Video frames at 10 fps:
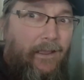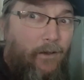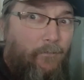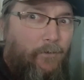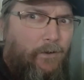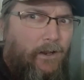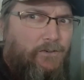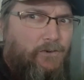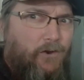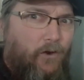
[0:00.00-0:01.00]
helpful to
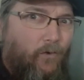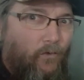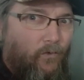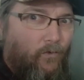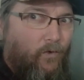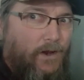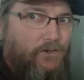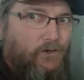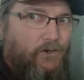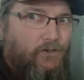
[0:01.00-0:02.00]
let you know
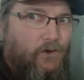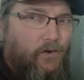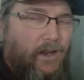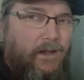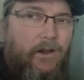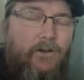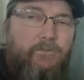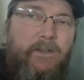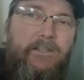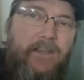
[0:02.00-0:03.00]
what you can do in here to
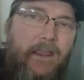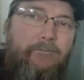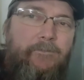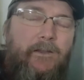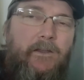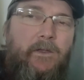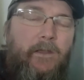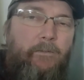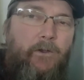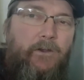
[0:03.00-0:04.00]
be safe
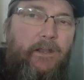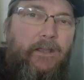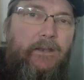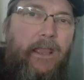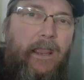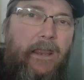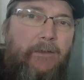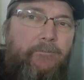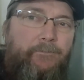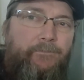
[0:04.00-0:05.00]
in putting in a